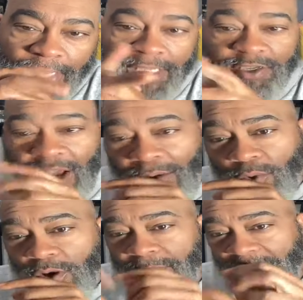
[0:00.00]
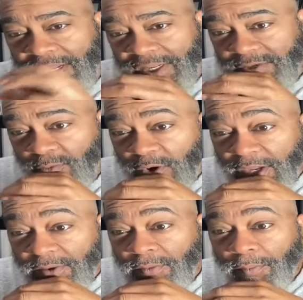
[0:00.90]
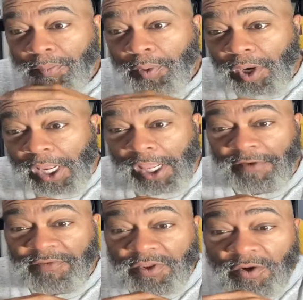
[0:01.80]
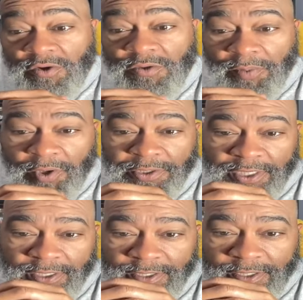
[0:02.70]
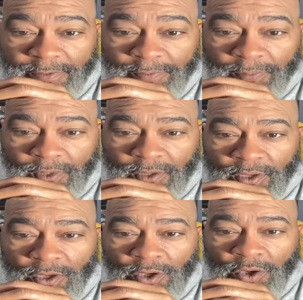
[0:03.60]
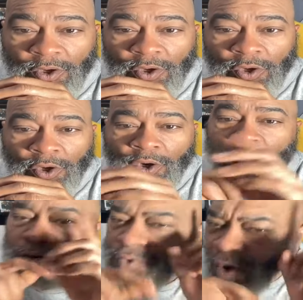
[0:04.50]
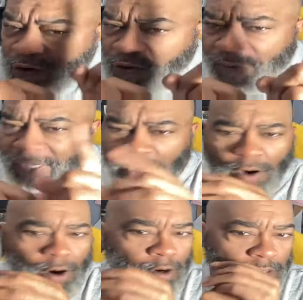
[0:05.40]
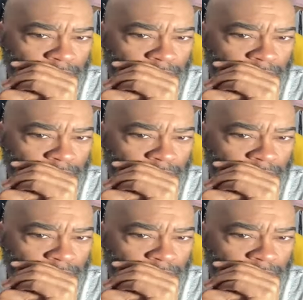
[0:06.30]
And so I want to begin this morning praying for those persons who you know you've been called.